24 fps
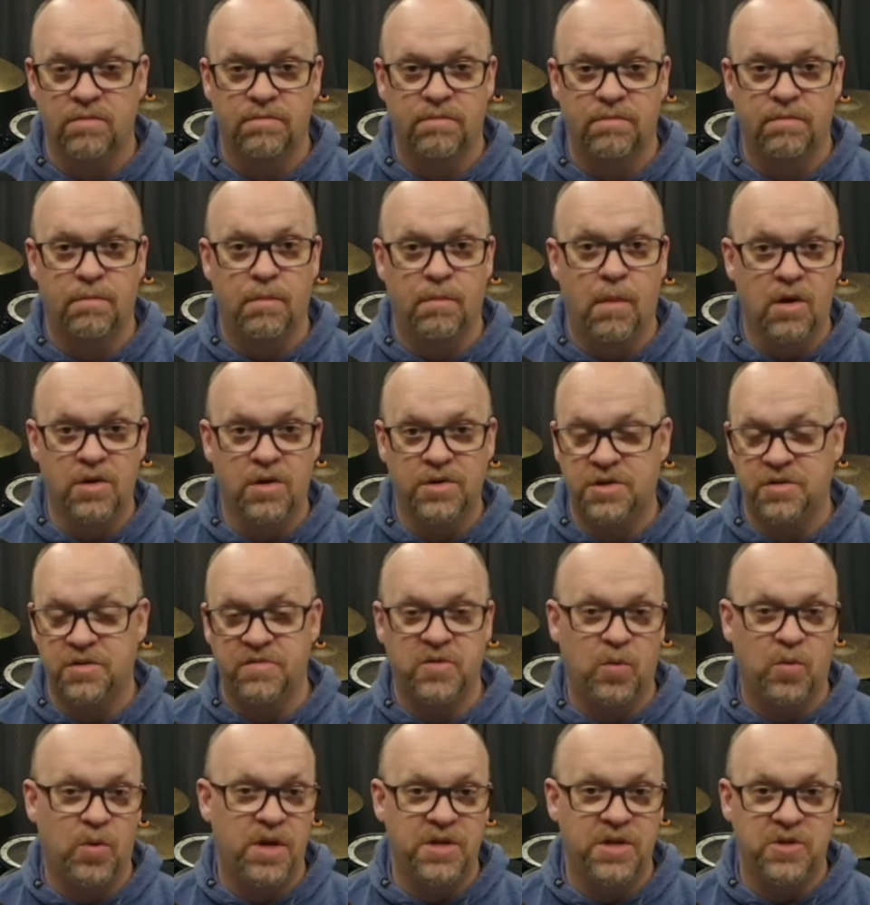March of
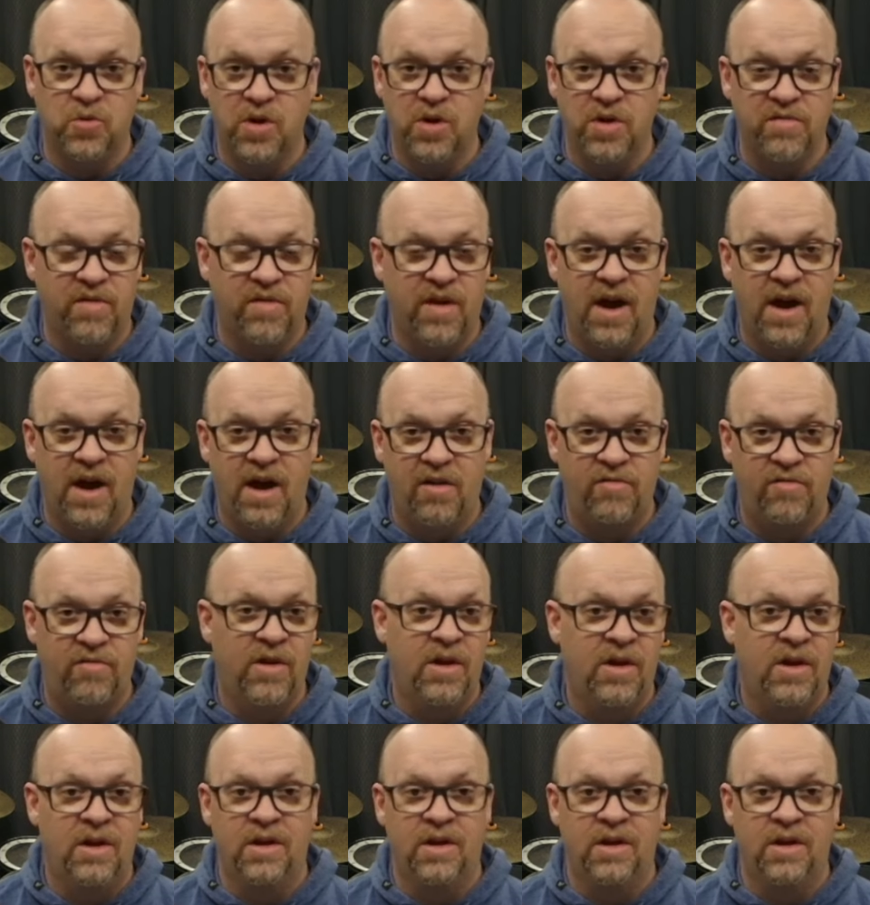2025.